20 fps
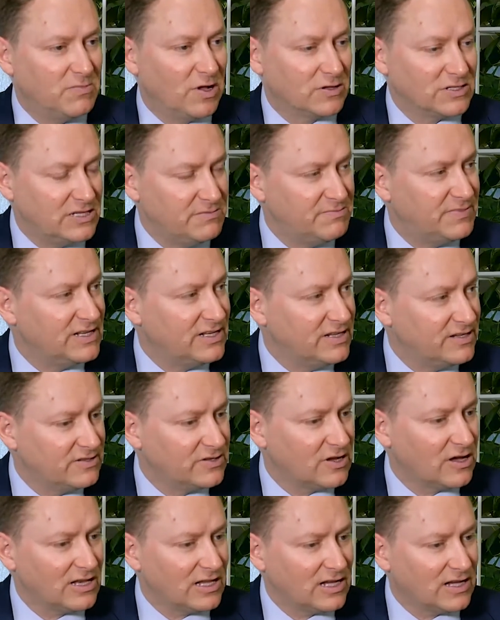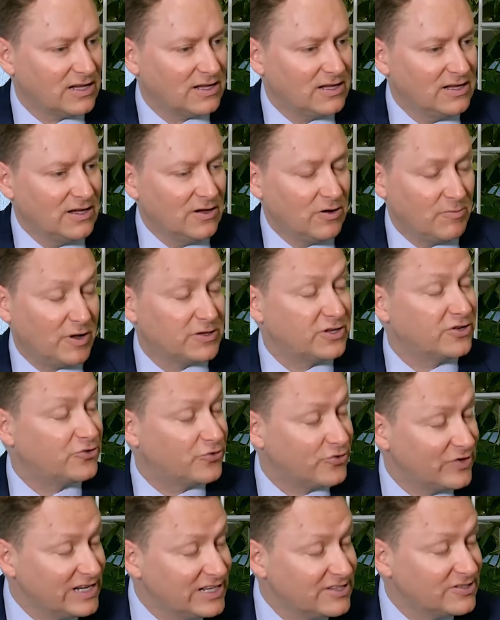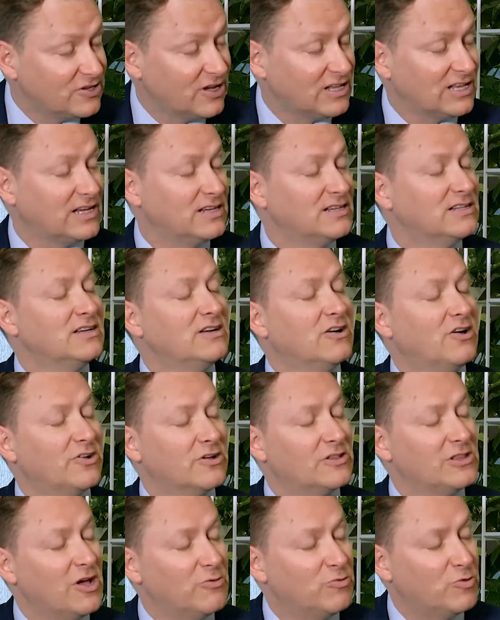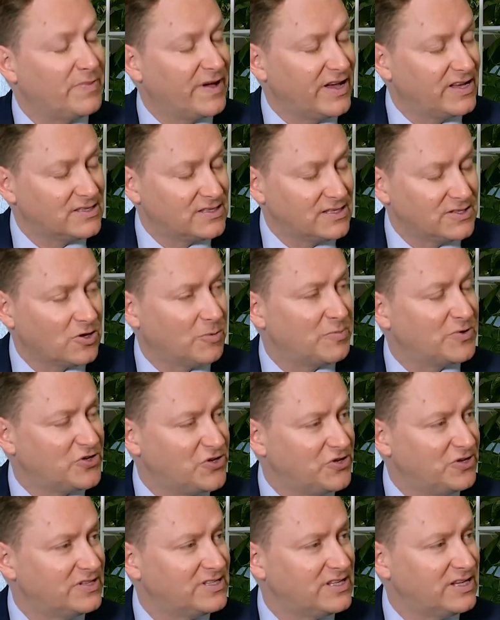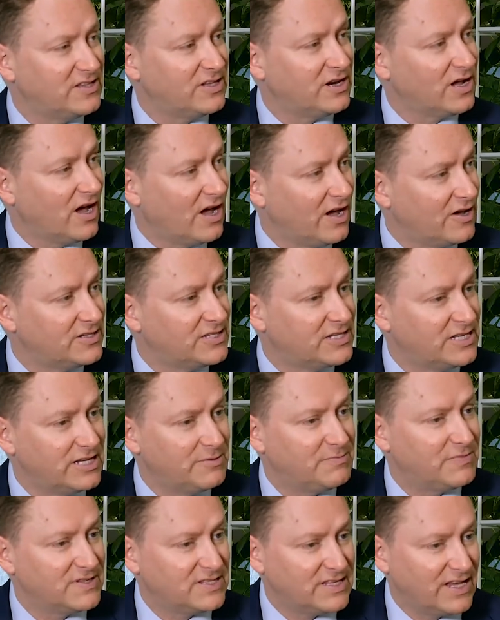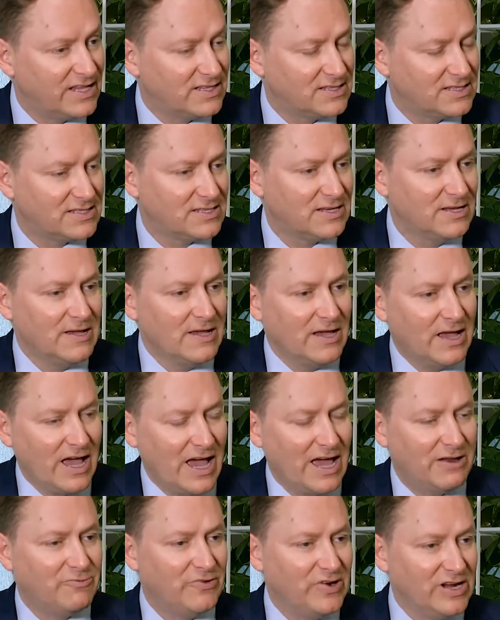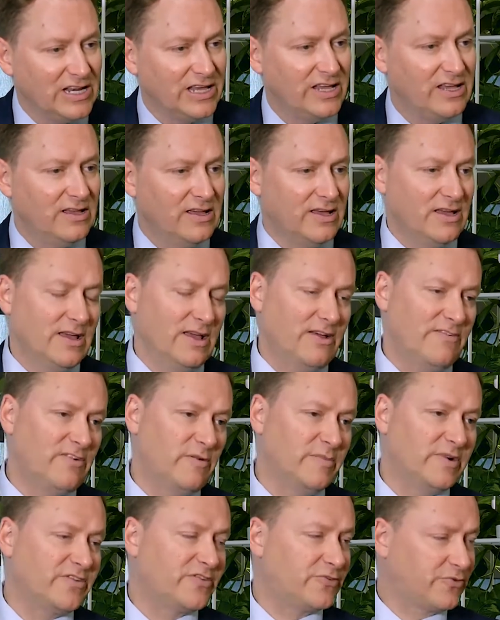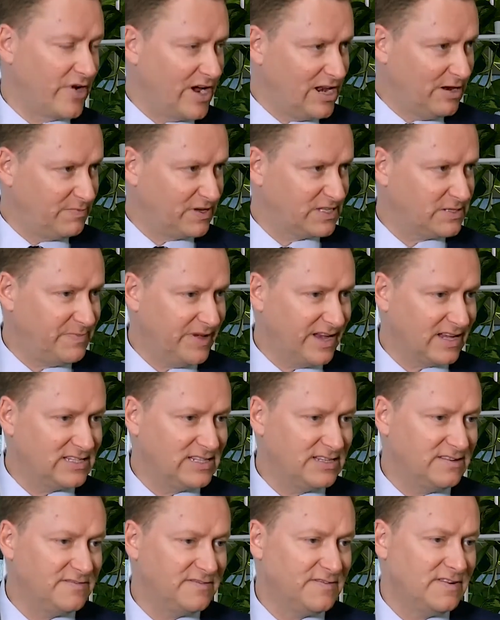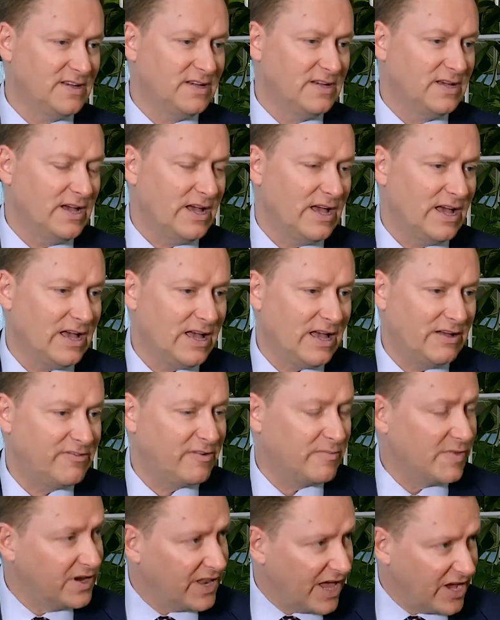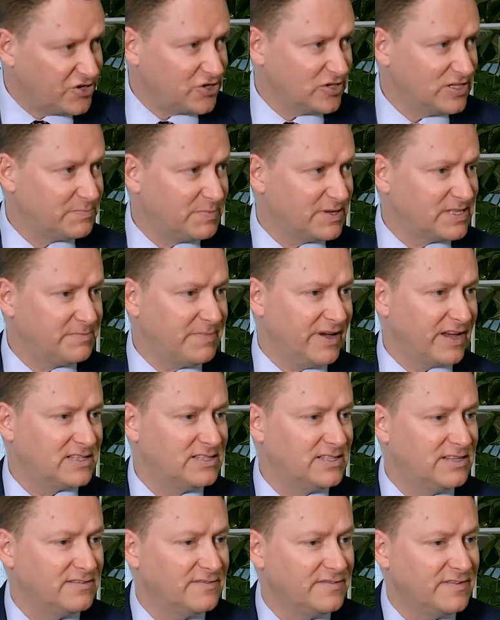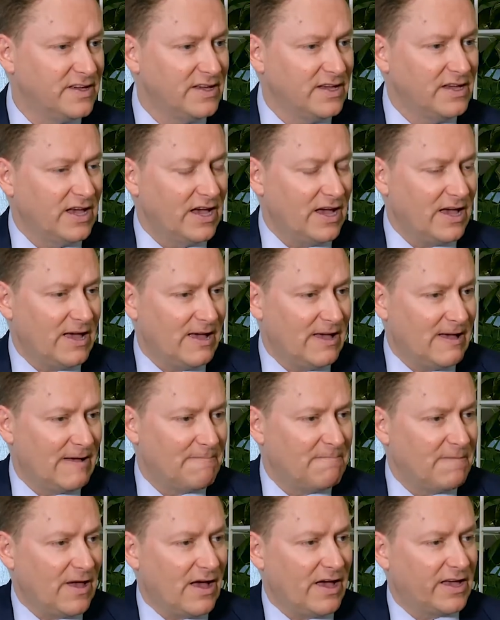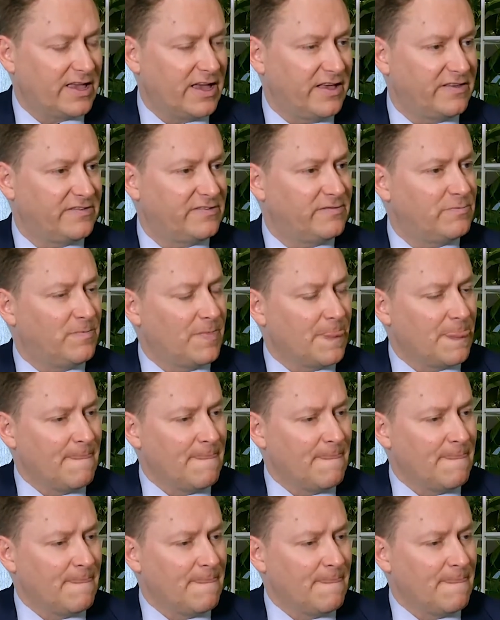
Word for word: multi-billion dollar, multi-trillion dollar on a global basis opportunity that IoT presents. And really, from an Australian perspective uh, and from the nation's perspective, um, I guess